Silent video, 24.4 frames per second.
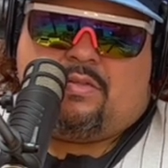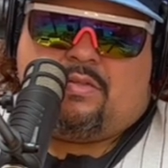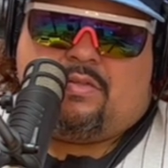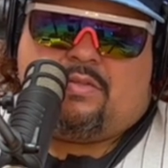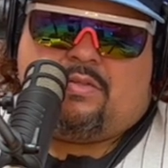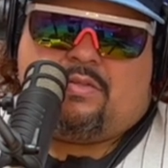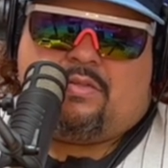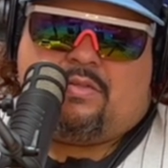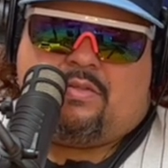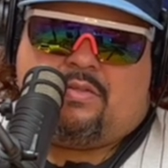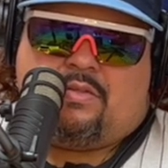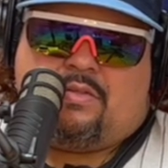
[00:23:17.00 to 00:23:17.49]

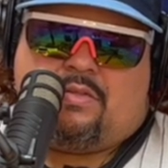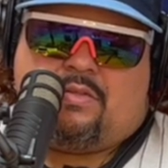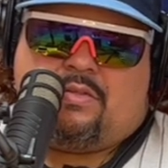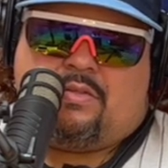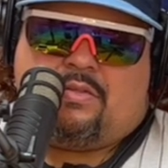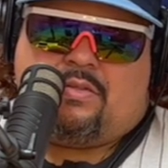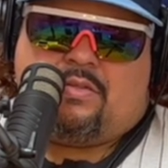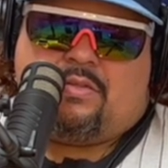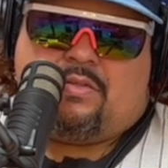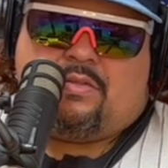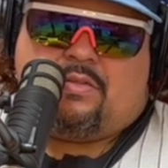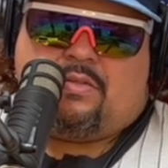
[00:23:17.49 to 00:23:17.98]

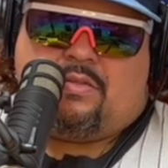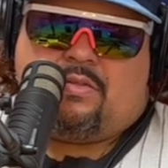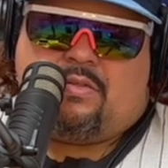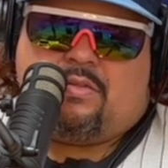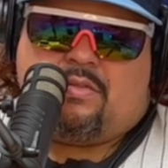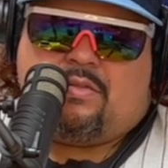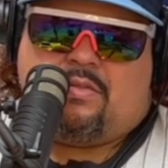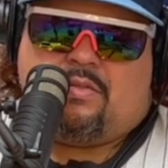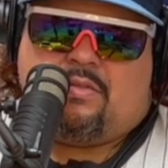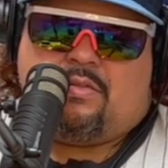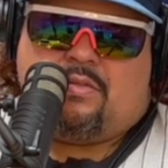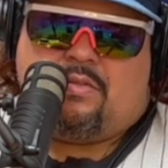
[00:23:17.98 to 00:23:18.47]

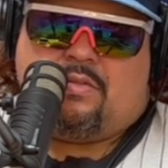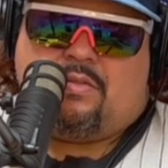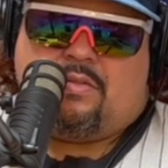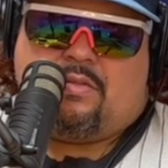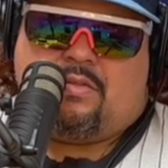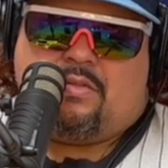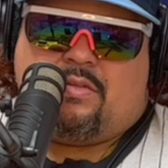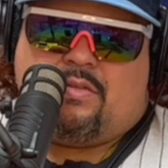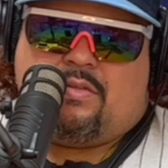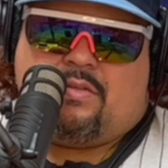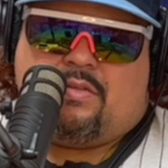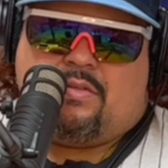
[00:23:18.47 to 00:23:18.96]

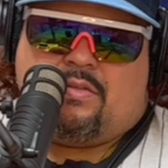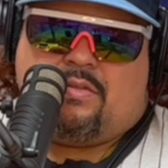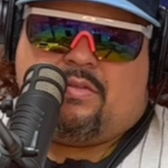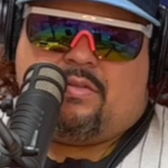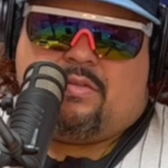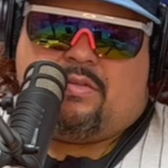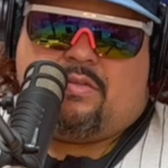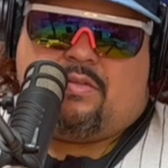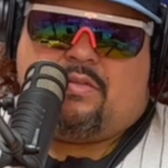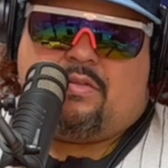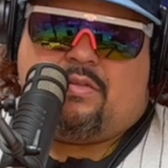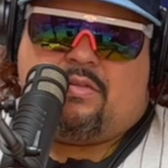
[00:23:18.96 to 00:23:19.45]

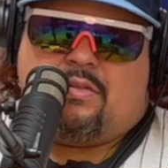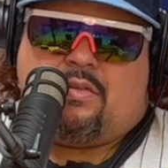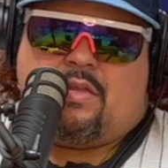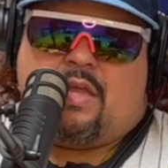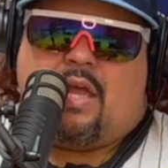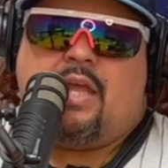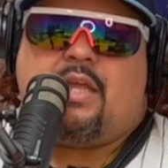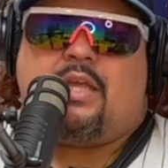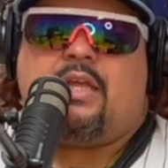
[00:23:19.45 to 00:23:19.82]
(not speaking)